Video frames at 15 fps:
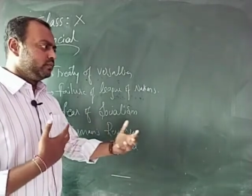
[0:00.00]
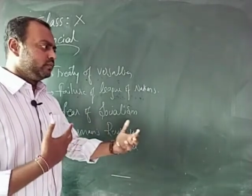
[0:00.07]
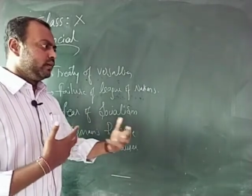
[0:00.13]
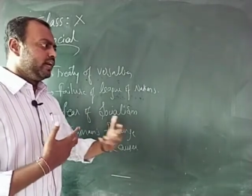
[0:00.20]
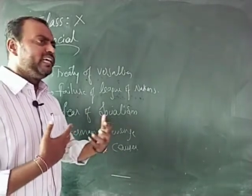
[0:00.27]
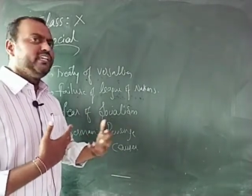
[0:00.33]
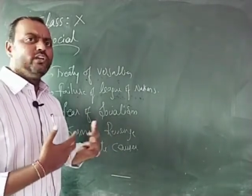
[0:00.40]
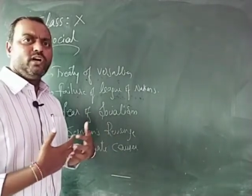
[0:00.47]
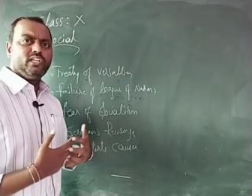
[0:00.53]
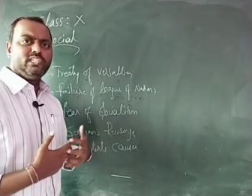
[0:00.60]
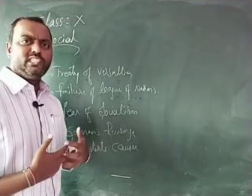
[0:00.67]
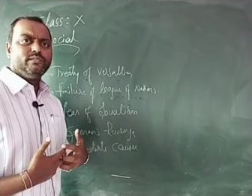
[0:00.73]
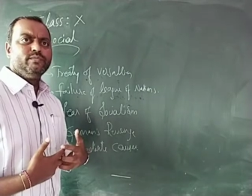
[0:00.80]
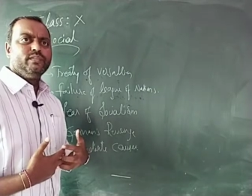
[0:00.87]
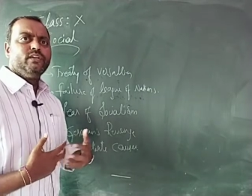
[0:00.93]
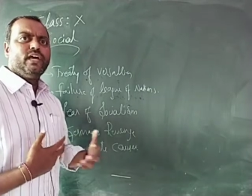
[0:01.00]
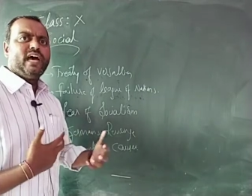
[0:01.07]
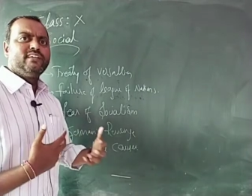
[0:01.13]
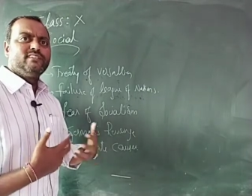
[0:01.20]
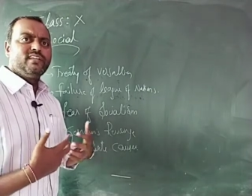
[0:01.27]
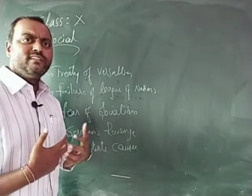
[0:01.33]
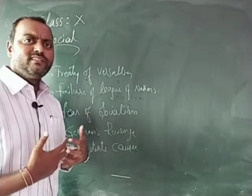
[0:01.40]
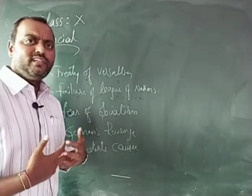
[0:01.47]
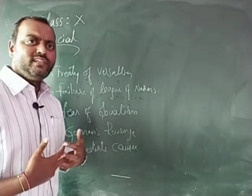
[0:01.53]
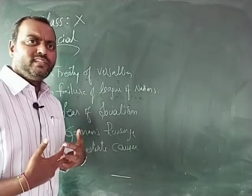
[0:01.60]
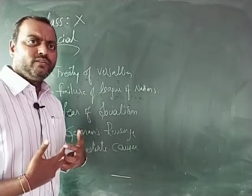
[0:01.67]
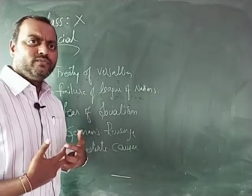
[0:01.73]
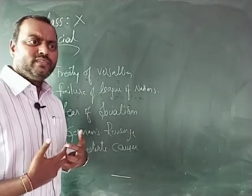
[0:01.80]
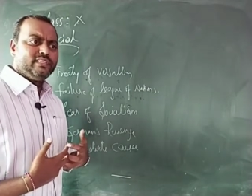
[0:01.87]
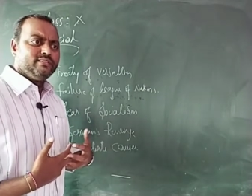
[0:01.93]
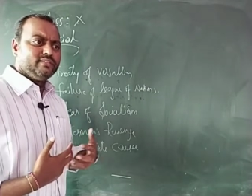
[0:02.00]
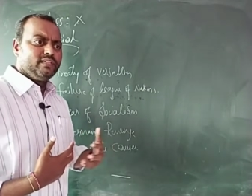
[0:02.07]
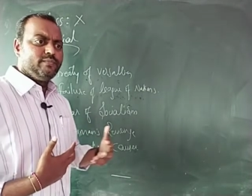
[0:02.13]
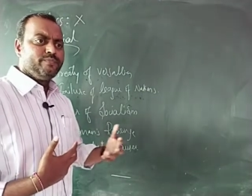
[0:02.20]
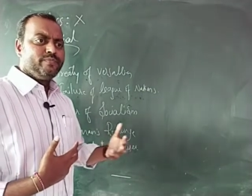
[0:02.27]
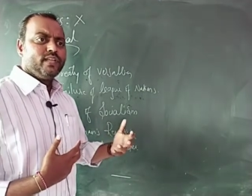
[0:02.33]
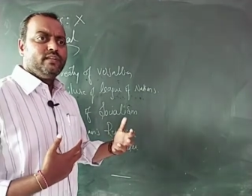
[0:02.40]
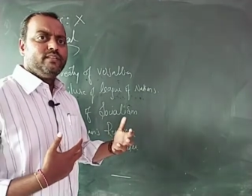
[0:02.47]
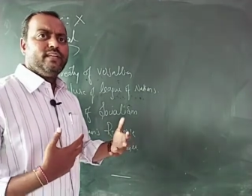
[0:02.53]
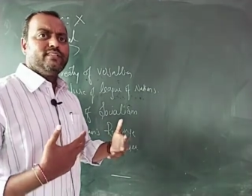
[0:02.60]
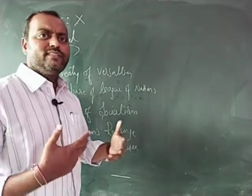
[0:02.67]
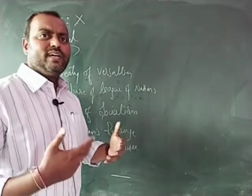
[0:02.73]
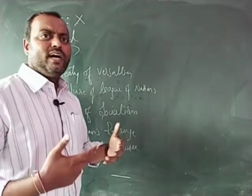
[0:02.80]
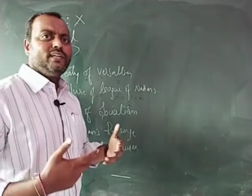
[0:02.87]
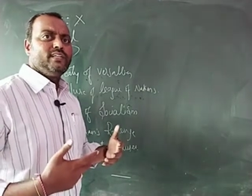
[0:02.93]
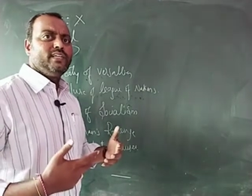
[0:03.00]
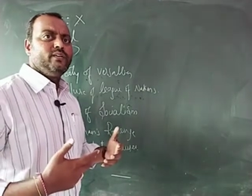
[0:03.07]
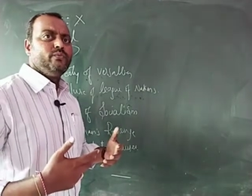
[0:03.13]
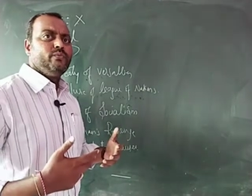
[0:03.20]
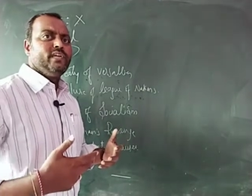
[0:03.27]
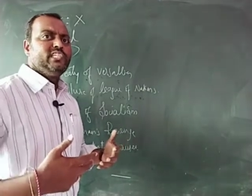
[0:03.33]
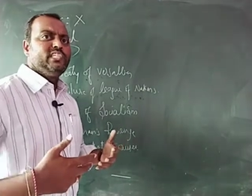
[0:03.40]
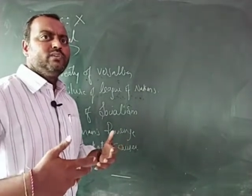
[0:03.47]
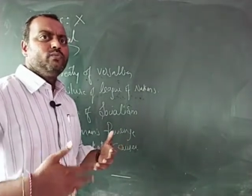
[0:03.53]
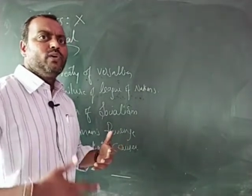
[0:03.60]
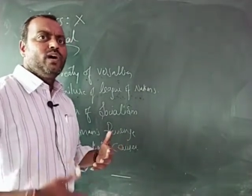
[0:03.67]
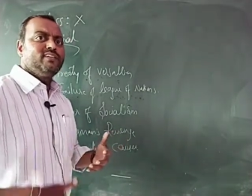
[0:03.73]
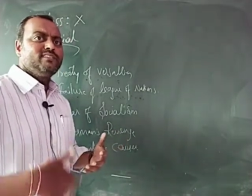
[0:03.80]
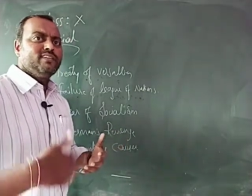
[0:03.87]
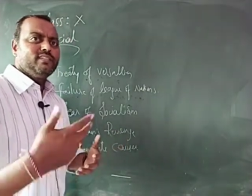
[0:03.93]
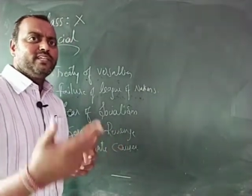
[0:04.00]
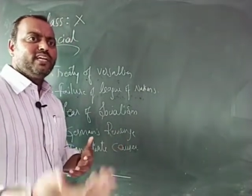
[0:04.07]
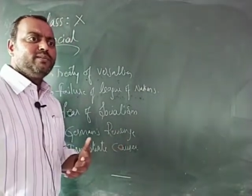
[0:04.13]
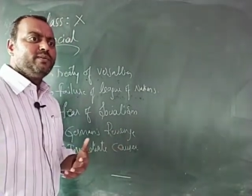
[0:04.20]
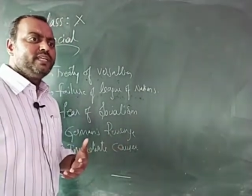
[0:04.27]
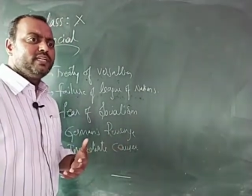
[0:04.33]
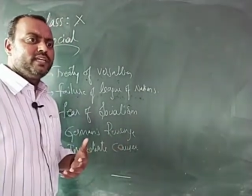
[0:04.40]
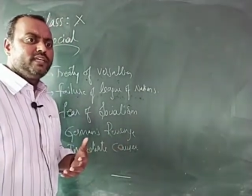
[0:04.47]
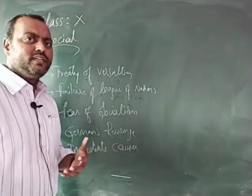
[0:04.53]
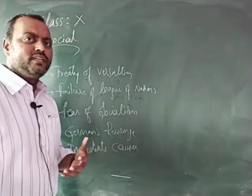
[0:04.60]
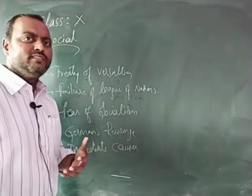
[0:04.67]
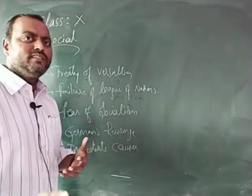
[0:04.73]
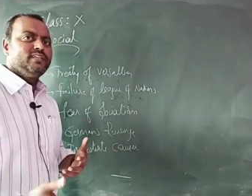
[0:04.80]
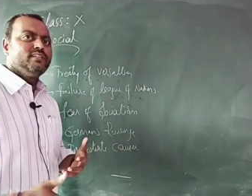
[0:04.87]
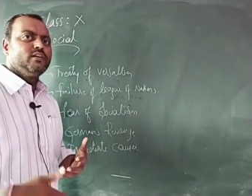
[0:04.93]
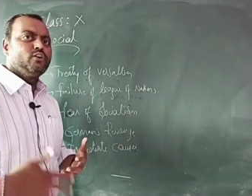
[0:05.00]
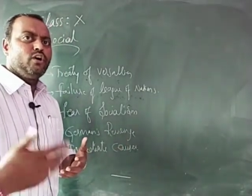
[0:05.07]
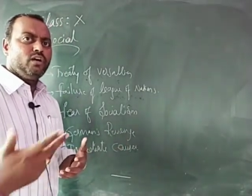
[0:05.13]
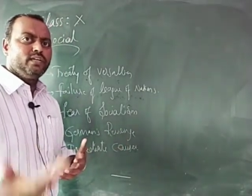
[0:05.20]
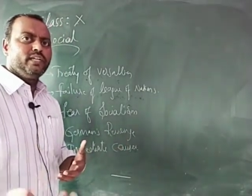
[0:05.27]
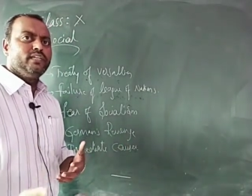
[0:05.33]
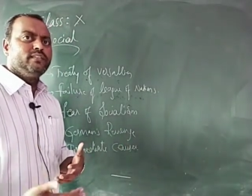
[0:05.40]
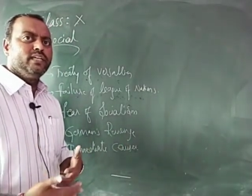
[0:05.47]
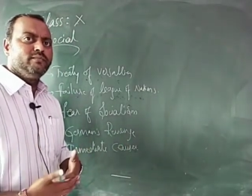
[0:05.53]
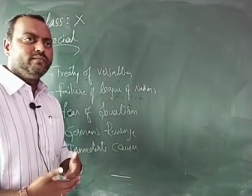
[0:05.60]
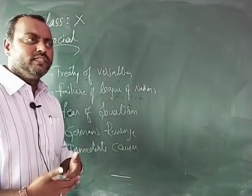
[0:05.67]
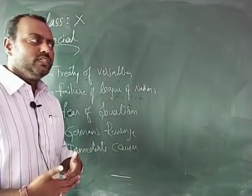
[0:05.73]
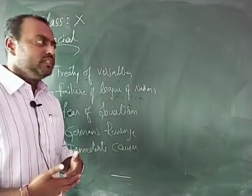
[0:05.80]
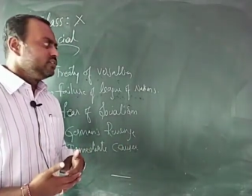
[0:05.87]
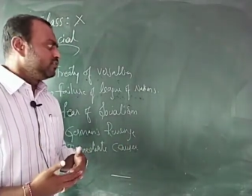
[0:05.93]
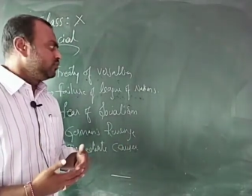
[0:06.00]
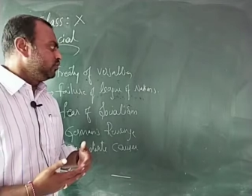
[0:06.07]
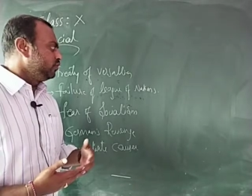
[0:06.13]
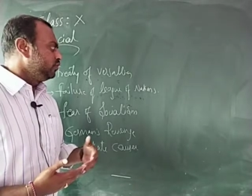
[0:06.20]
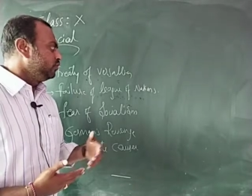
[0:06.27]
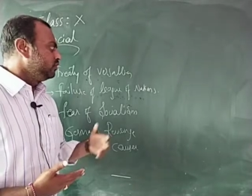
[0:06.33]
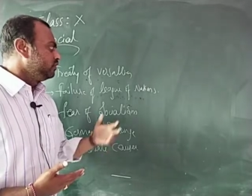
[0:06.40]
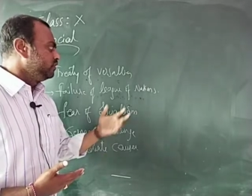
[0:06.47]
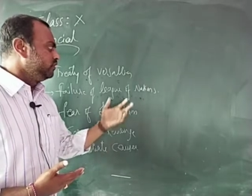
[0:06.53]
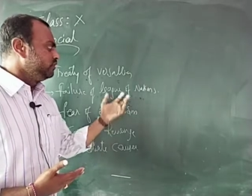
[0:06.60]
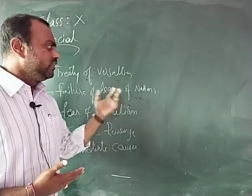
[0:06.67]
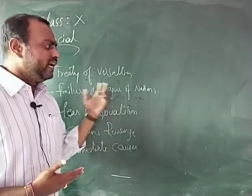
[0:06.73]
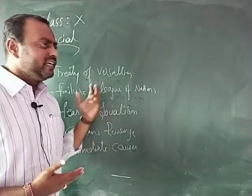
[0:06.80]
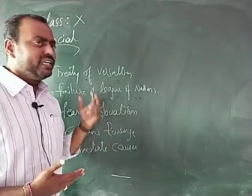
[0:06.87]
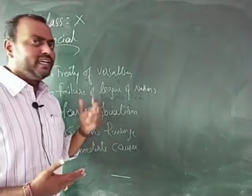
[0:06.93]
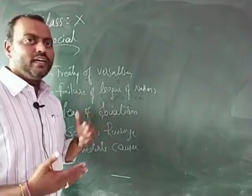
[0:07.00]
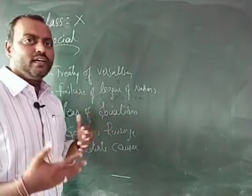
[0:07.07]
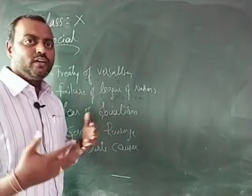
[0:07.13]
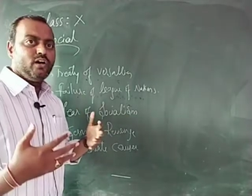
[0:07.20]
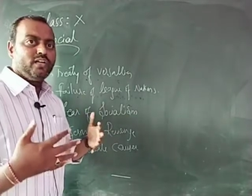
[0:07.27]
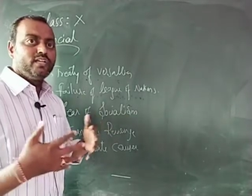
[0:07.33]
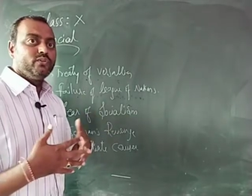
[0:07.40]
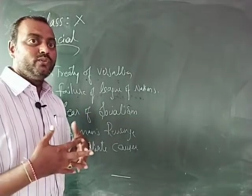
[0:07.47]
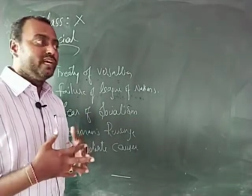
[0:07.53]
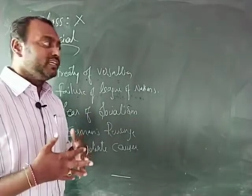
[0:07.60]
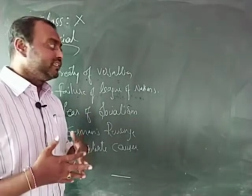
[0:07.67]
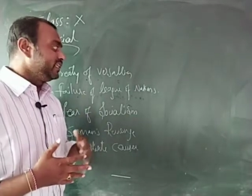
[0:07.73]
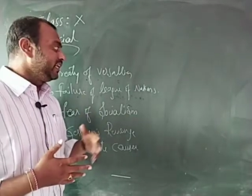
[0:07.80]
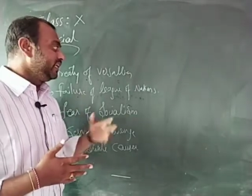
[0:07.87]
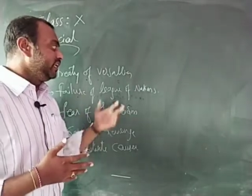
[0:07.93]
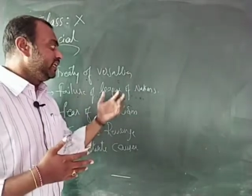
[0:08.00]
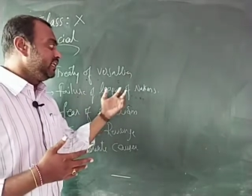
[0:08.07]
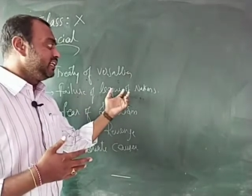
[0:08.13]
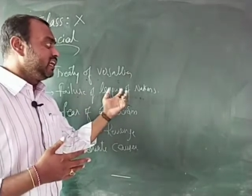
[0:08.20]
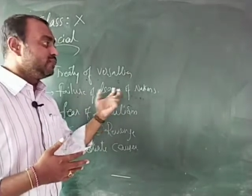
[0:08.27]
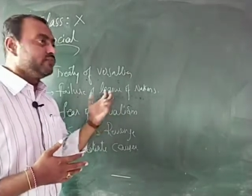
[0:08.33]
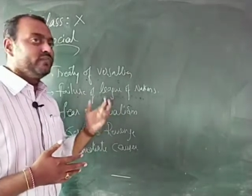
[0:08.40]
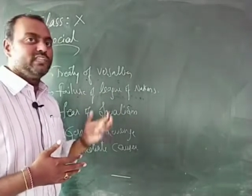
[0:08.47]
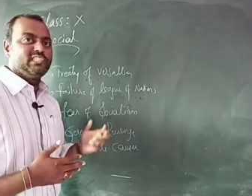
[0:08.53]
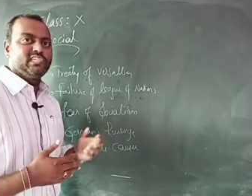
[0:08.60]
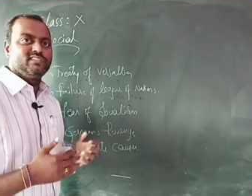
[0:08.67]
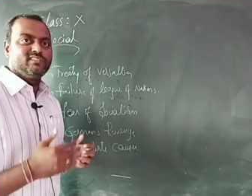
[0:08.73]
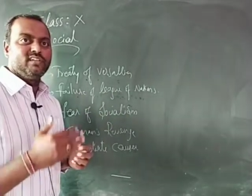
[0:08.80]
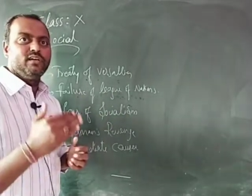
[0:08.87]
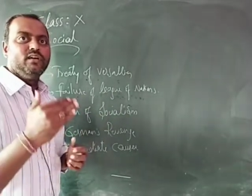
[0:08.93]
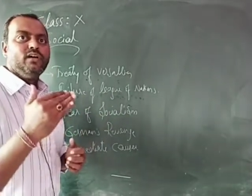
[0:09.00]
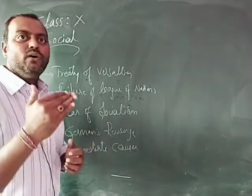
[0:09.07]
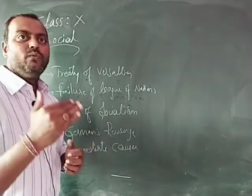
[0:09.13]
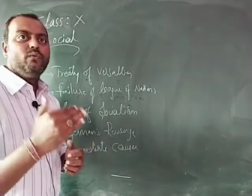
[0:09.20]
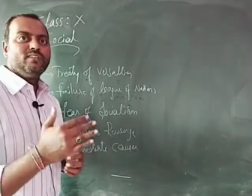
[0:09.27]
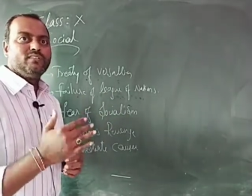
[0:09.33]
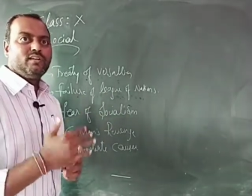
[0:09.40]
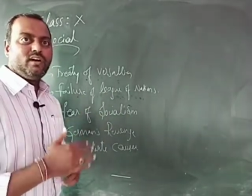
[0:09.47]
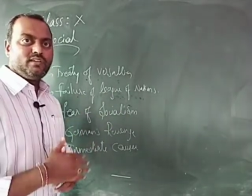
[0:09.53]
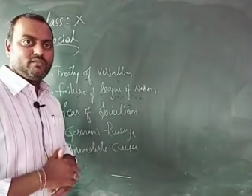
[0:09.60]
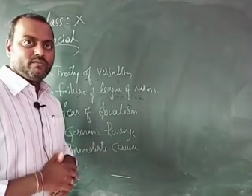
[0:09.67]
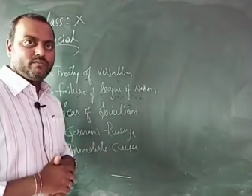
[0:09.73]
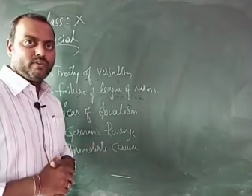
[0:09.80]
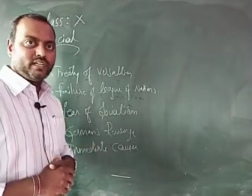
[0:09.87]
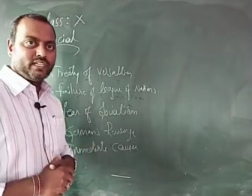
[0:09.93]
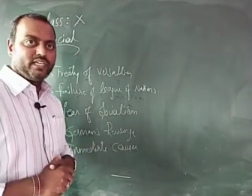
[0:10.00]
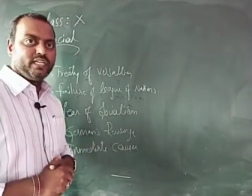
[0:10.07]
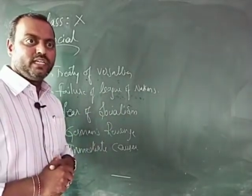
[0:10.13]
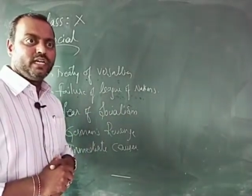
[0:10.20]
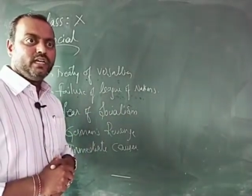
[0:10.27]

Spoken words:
ideology. As a result of this, they started waging wars on the neighboring countries and conquering them. So that got united, and League of Nations was not working